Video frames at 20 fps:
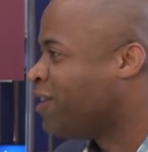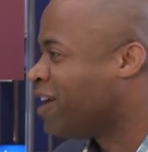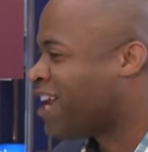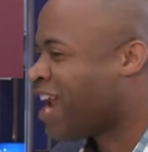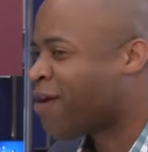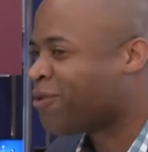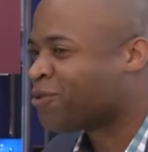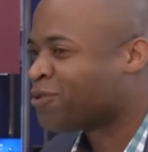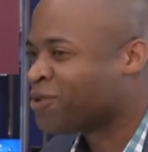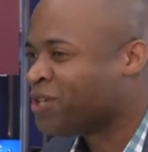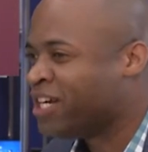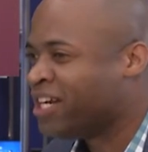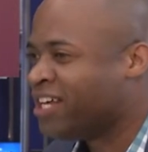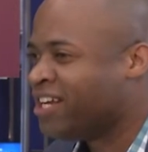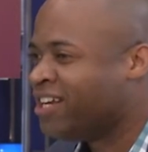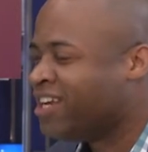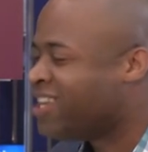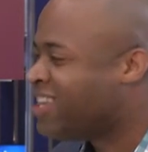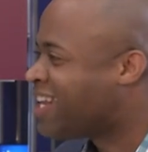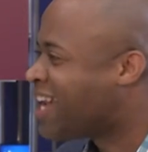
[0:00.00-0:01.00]
and I would read it,
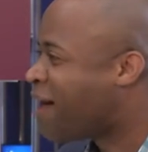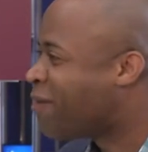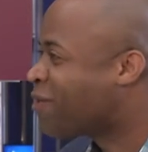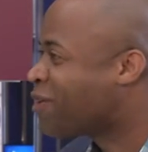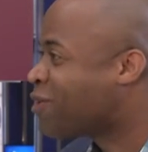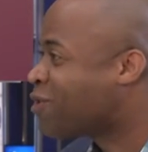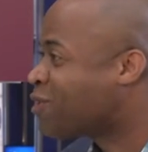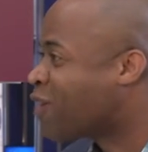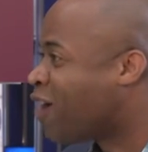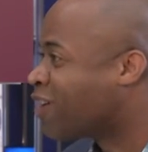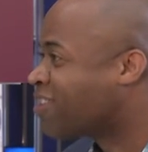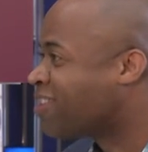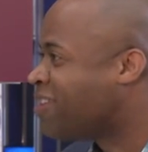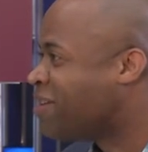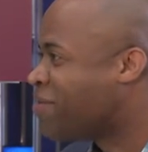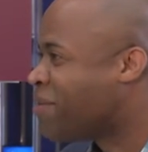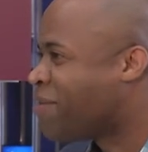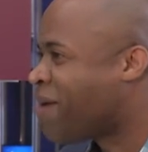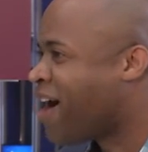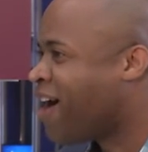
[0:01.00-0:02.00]
and then I would go talk to
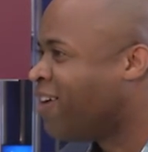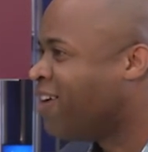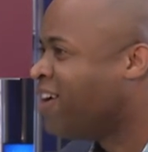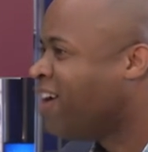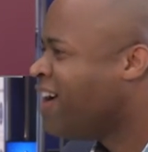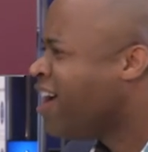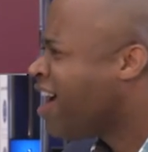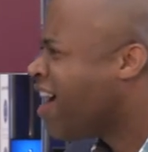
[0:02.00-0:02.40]
them about,